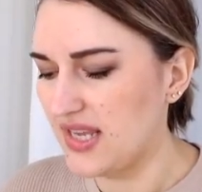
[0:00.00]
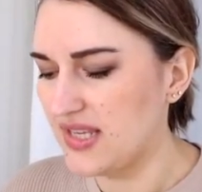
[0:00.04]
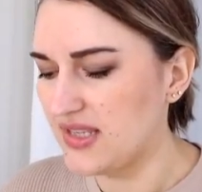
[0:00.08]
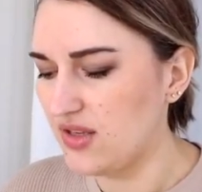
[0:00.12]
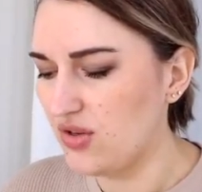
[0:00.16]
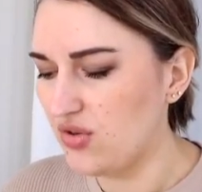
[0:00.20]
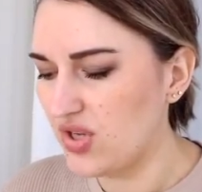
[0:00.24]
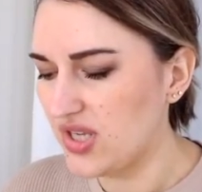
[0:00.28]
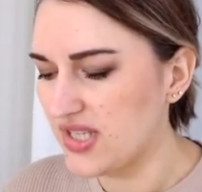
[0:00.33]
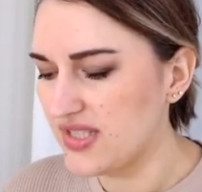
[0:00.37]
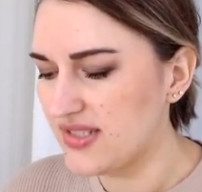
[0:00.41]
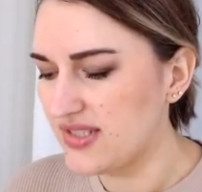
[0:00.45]
And
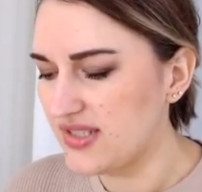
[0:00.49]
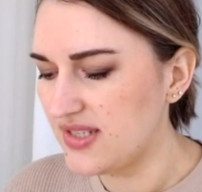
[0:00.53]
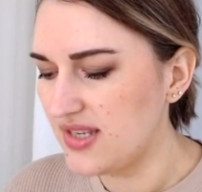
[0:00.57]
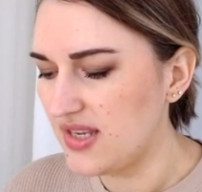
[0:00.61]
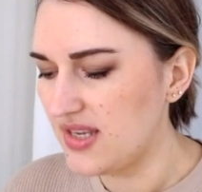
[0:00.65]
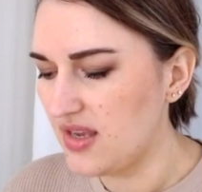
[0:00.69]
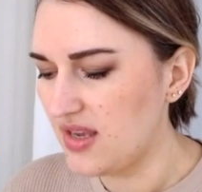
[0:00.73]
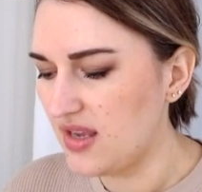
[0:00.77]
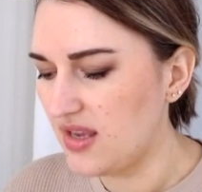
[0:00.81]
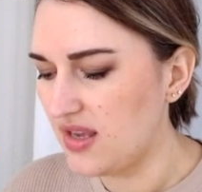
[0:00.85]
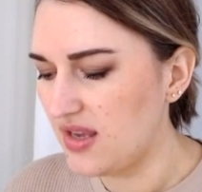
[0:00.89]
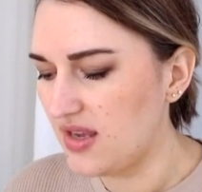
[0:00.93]
you can
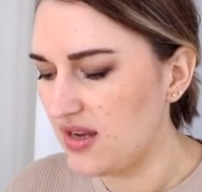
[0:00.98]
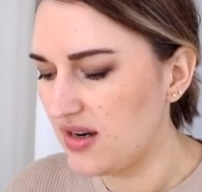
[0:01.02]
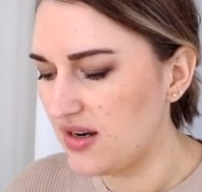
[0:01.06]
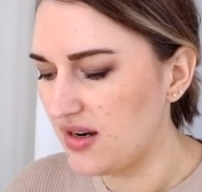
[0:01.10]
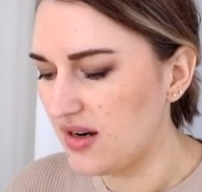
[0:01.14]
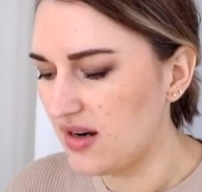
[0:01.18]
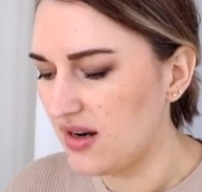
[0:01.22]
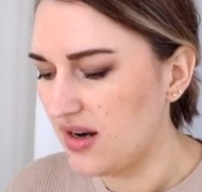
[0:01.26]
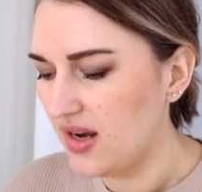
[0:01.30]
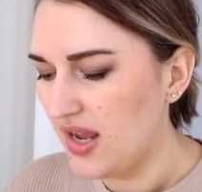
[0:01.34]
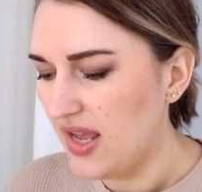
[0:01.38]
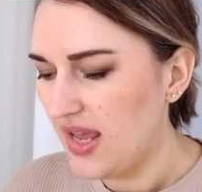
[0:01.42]
see
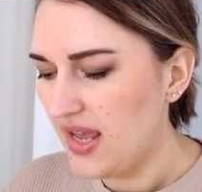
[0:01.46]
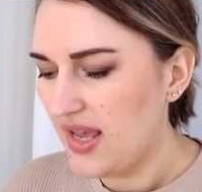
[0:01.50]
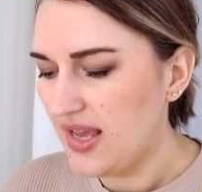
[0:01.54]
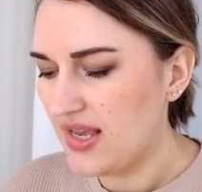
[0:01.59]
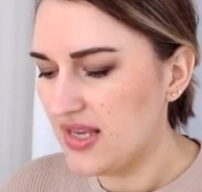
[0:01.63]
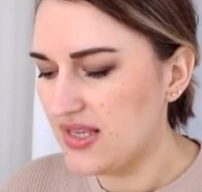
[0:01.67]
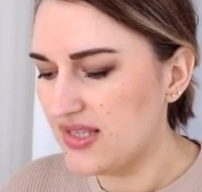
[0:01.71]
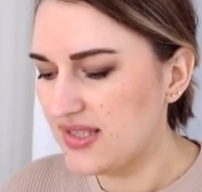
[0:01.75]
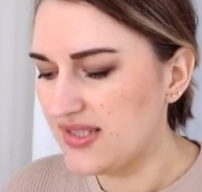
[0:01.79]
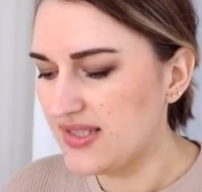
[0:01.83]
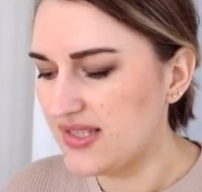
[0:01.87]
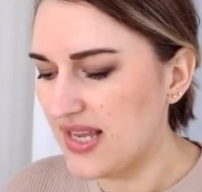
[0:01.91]
here
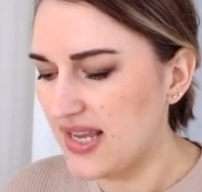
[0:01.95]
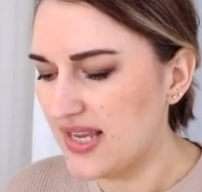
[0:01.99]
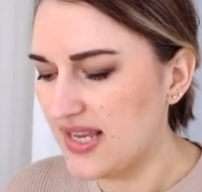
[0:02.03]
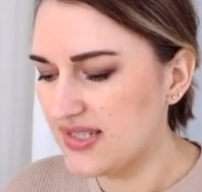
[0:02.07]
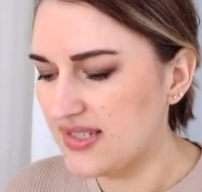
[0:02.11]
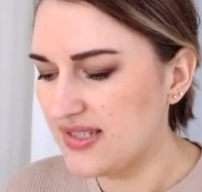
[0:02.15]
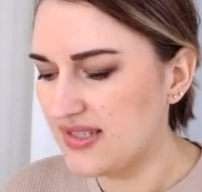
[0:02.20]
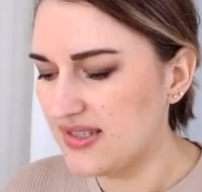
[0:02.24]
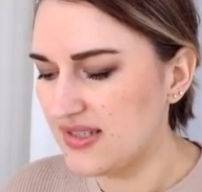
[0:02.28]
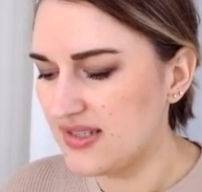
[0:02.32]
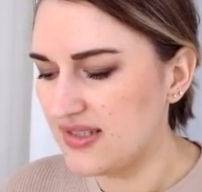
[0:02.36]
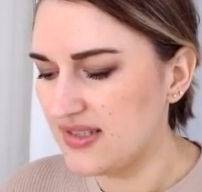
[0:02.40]
it
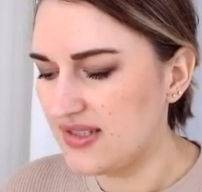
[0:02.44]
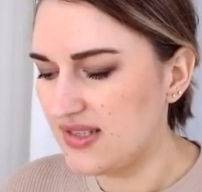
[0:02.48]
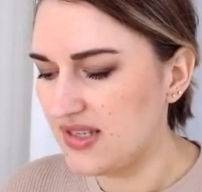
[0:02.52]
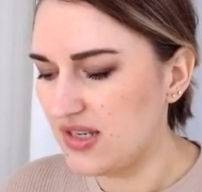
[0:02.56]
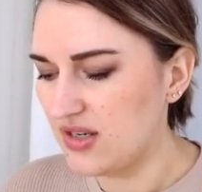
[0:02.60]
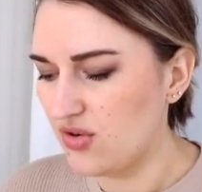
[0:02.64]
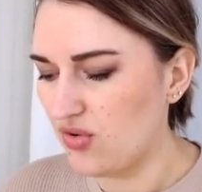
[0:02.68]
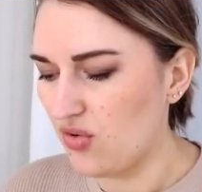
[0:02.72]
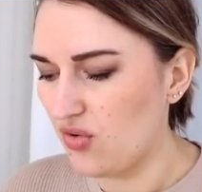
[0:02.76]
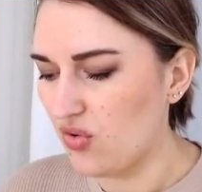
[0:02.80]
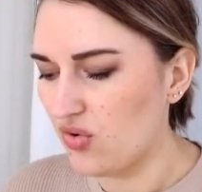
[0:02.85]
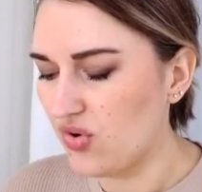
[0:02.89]
says
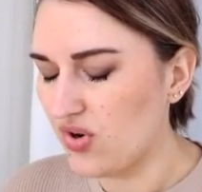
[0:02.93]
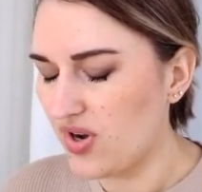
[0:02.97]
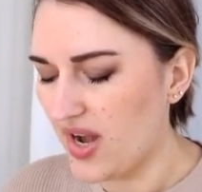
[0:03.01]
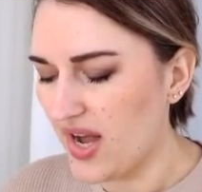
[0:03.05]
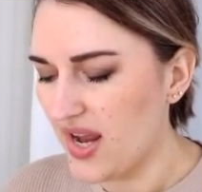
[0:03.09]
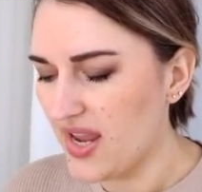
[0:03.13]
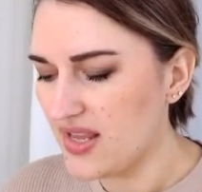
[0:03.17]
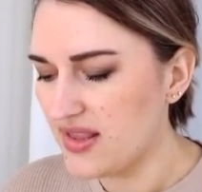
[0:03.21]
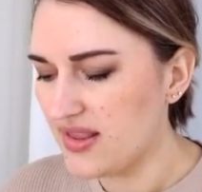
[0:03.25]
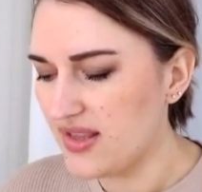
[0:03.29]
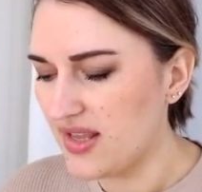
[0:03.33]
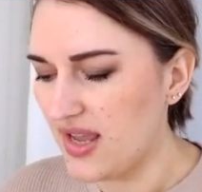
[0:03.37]
zero
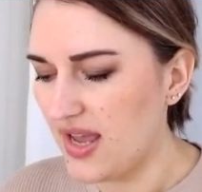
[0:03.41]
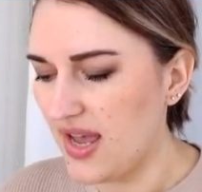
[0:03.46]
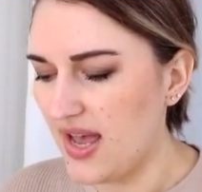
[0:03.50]
grade,